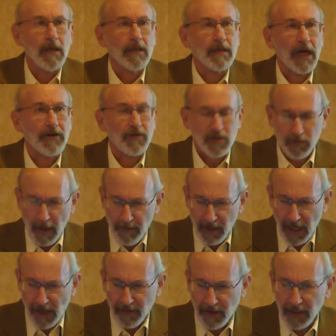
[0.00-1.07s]
Dr.
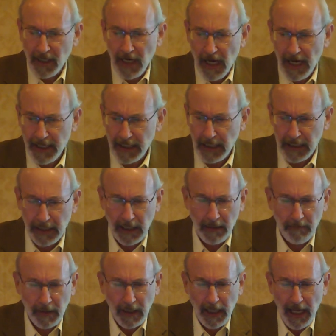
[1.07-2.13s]
Swaminathan and I
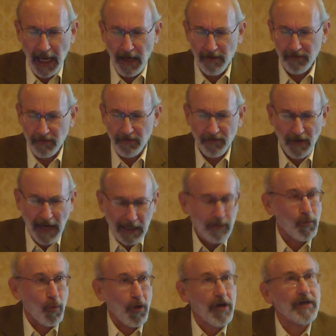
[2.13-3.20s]
have in fact
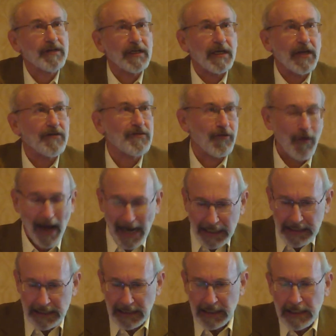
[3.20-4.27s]
worked and
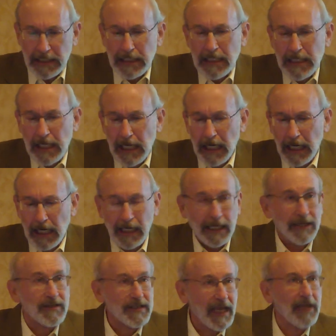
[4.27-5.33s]
interacted
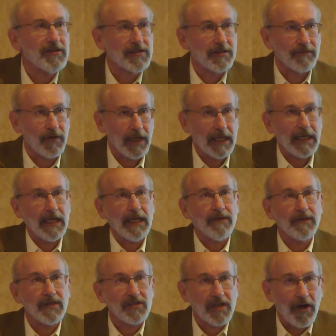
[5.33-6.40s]
intensively
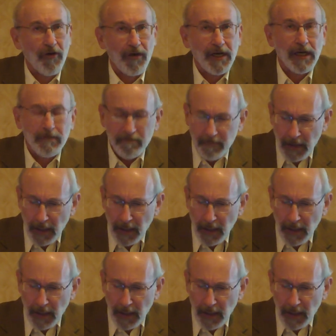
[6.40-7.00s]
in this area